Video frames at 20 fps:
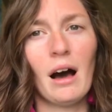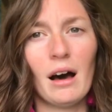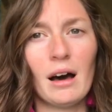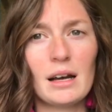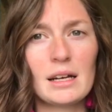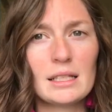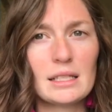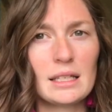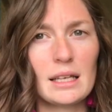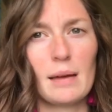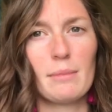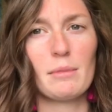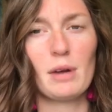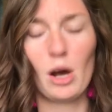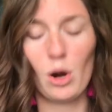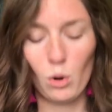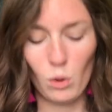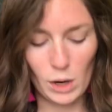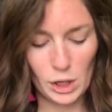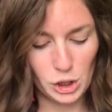Honestly, I'm
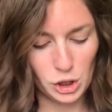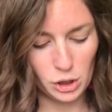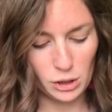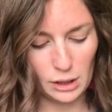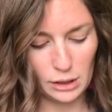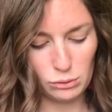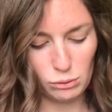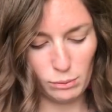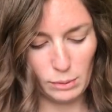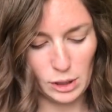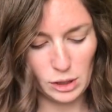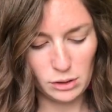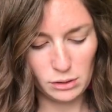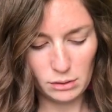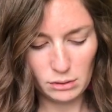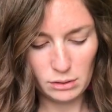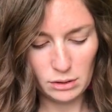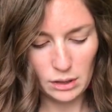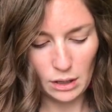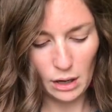not quite sure that's where my
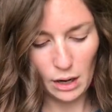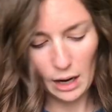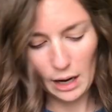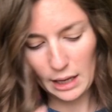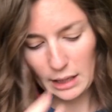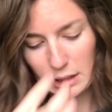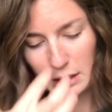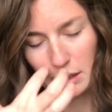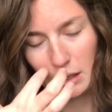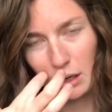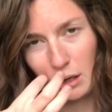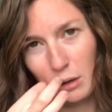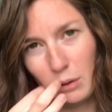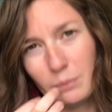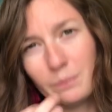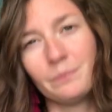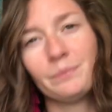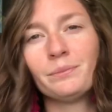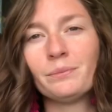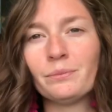students are at, so
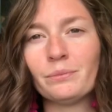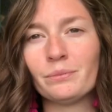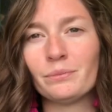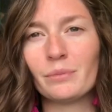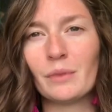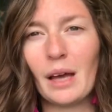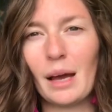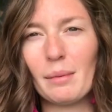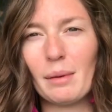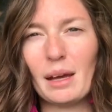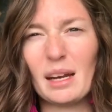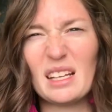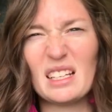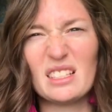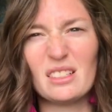I'm